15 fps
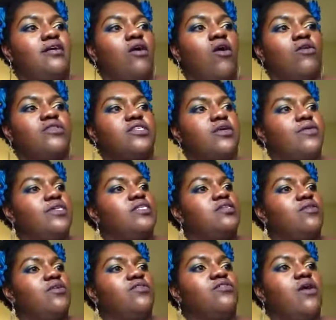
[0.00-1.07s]
also. And
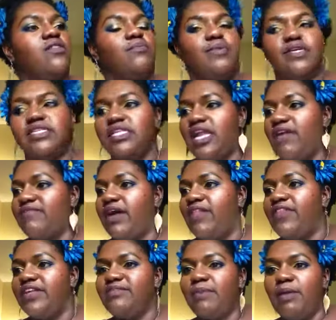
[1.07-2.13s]
so those are all the books that I've
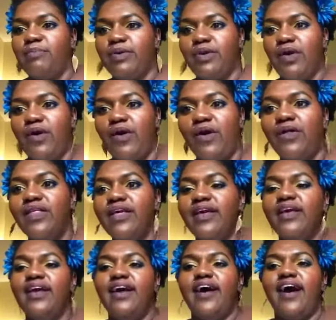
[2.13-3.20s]
got. That's my book haul.
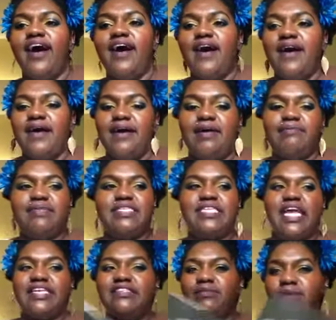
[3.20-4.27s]
It's
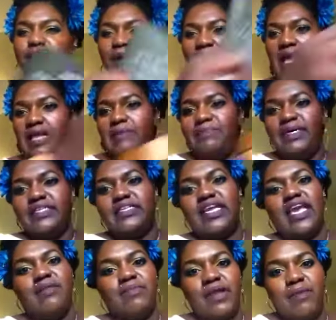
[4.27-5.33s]
nice to be buying books
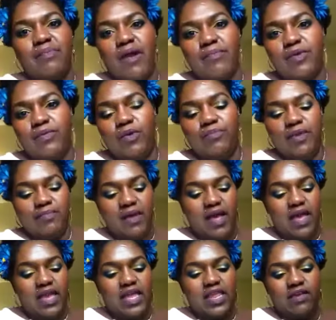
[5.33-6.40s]
again, but I probably won't be
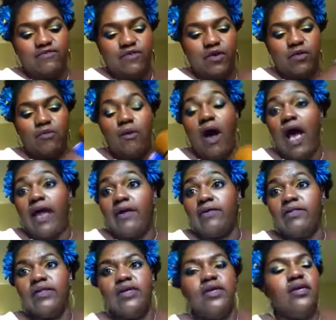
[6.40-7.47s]
buying any for a
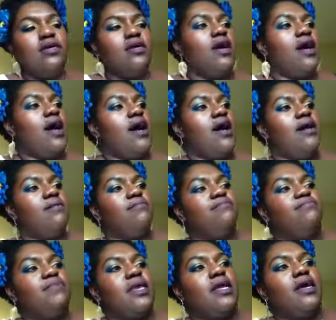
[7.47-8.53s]
while.
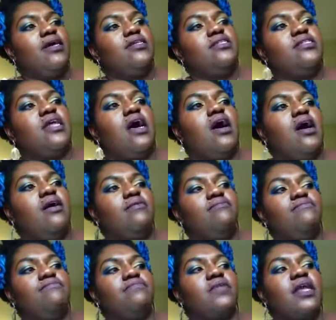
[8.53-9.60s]
Because,
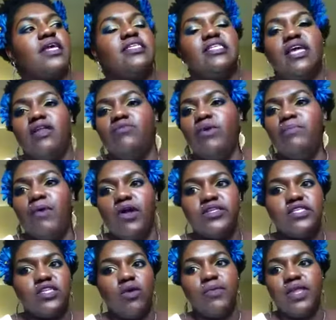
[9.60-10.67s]
like I said, we bought
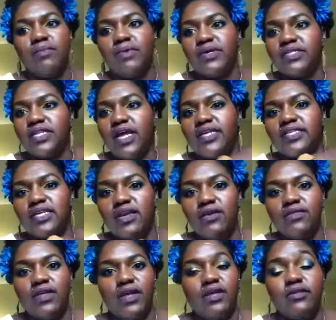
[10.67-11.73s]
so many books last
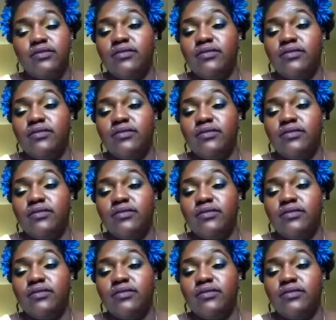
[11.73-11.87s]
year that